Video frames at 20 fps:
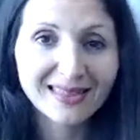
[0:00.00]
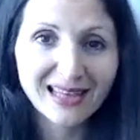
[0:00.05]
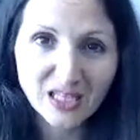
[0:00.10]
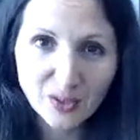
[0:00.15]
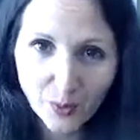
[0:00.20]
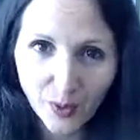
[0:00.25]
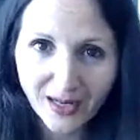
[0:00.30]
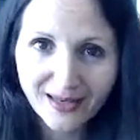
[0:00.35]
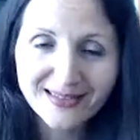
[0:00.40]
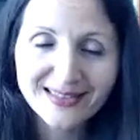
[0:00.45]

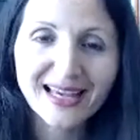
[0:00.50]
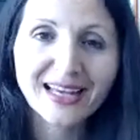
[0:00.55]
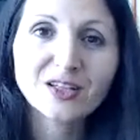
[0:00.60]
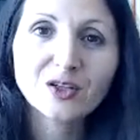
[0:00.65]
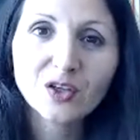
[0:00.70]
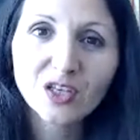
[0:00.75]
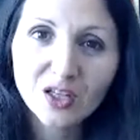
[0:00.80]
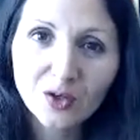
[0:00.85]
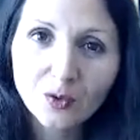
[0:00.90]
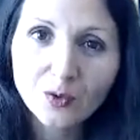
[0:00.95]
That's what I said.
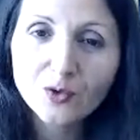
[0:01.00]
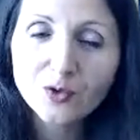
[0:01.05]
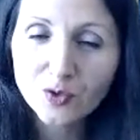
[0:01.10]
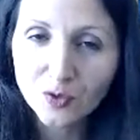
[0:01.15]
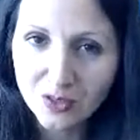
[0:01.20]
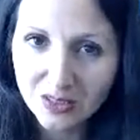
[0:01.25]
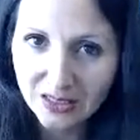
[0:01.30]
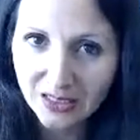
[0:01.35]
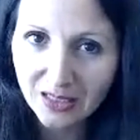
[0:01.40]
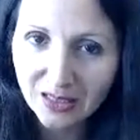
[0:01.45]
You can also
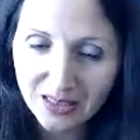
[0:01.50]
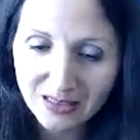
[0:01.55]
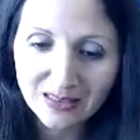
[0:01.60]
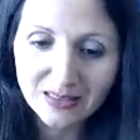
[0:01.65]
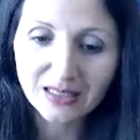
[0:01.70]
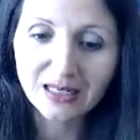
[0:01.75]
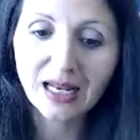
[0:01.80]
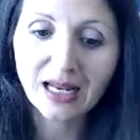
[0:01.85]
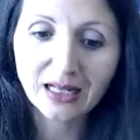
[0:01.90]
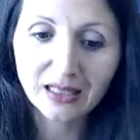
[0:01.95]
see this
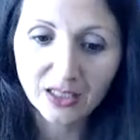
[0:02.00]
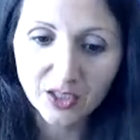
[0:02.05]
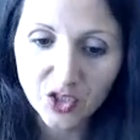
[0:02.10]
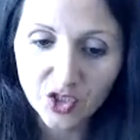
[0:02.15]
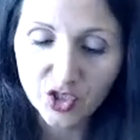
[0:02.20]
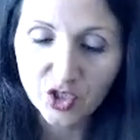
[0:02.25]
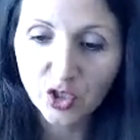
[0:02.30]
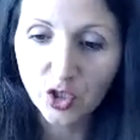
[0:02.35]
in English.